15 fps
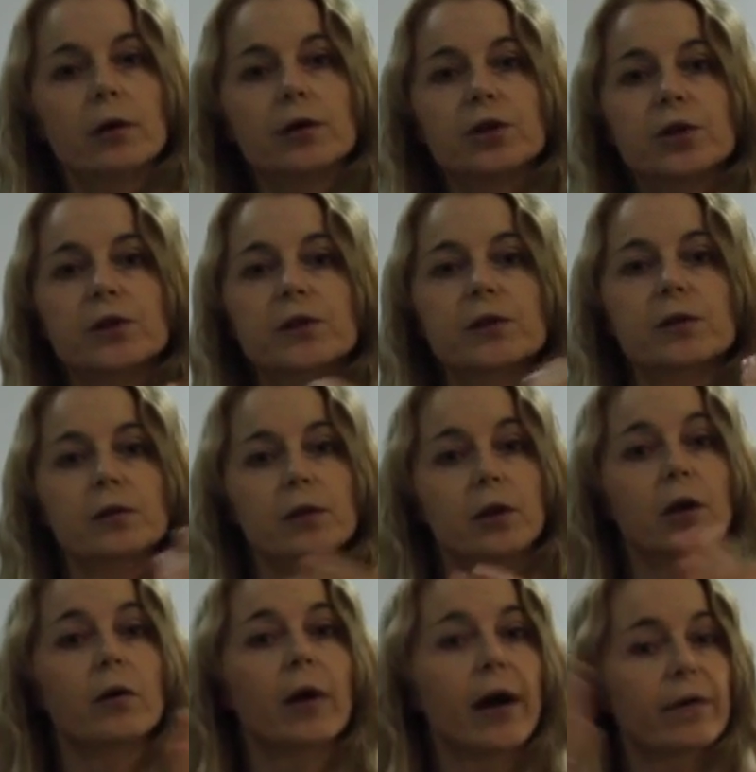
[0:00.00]
just,
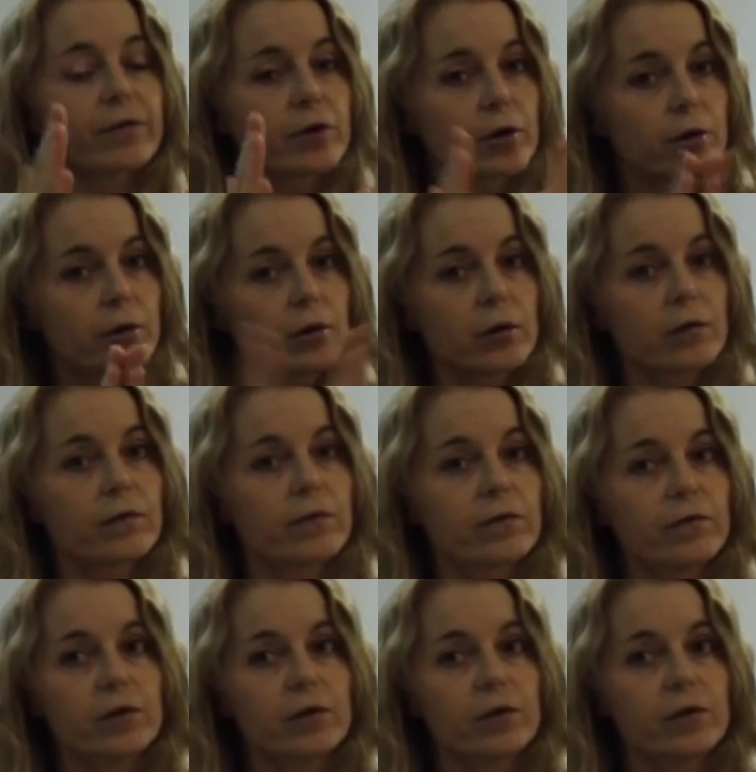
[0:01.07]
after you've